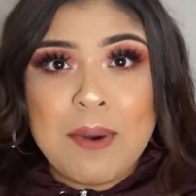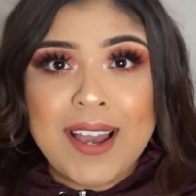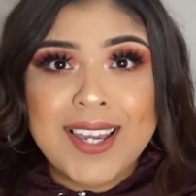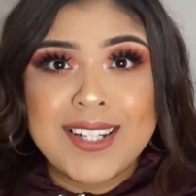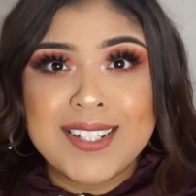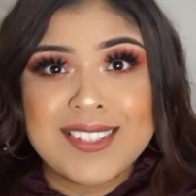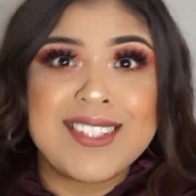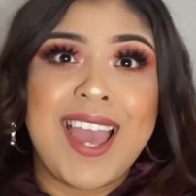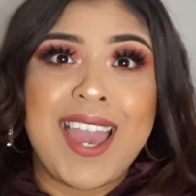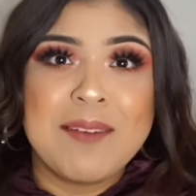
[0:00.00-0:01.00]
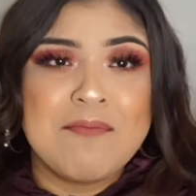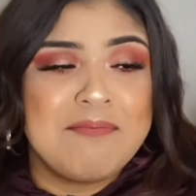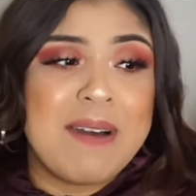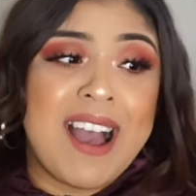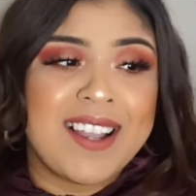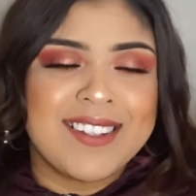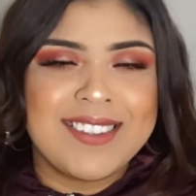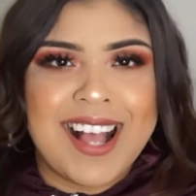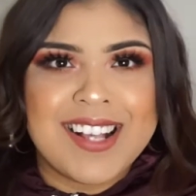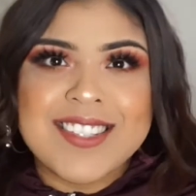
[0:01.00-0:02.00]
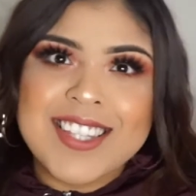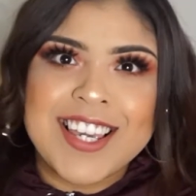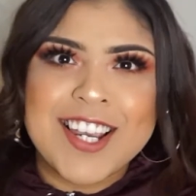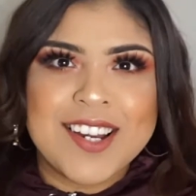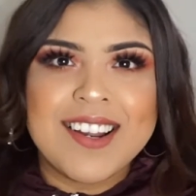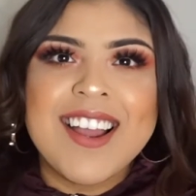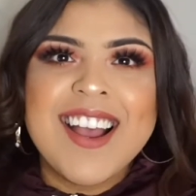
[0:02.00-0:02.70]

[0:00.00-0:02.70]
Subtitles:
back in the day, back last year,